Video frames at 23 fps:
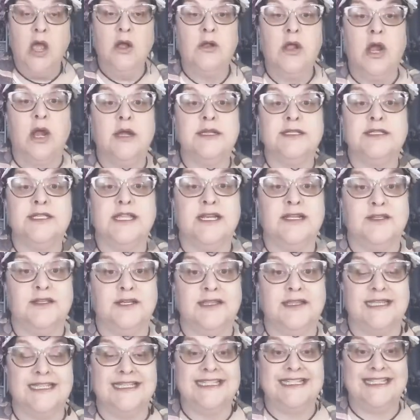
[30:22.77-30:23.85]
card is going to
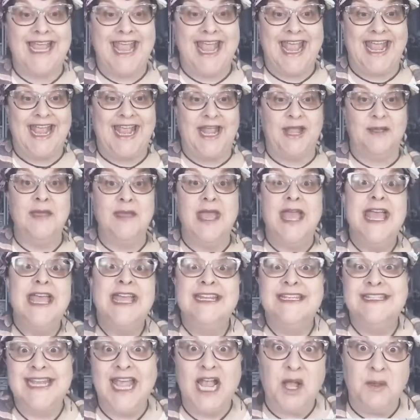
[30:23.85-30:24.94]
look the same.
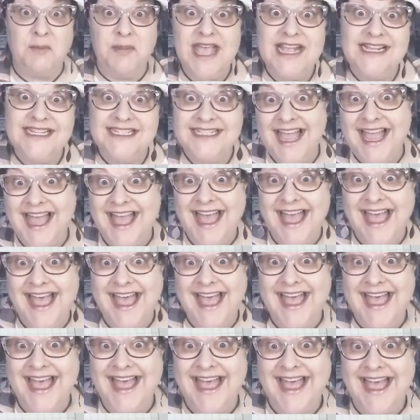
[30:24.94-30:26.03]
Take a picture.
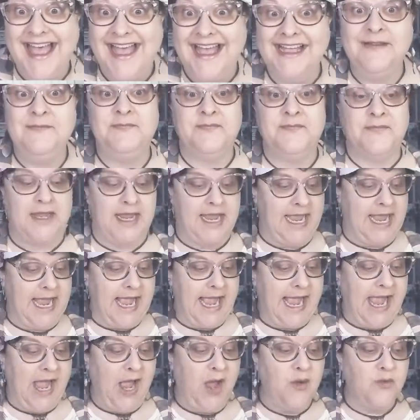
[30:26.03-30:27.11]

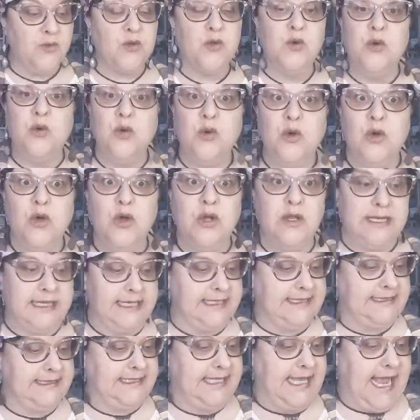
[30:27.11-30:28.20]
How cool
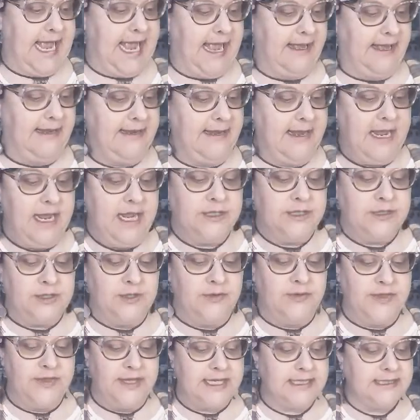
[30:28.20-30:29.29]
is that? So
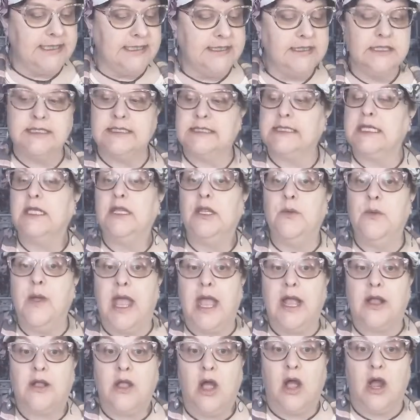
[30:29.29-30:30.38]
this is a
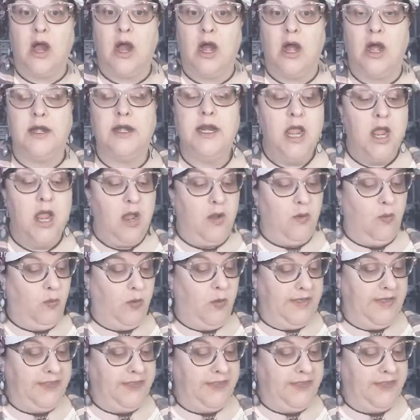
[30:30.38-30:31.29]
silhouette card with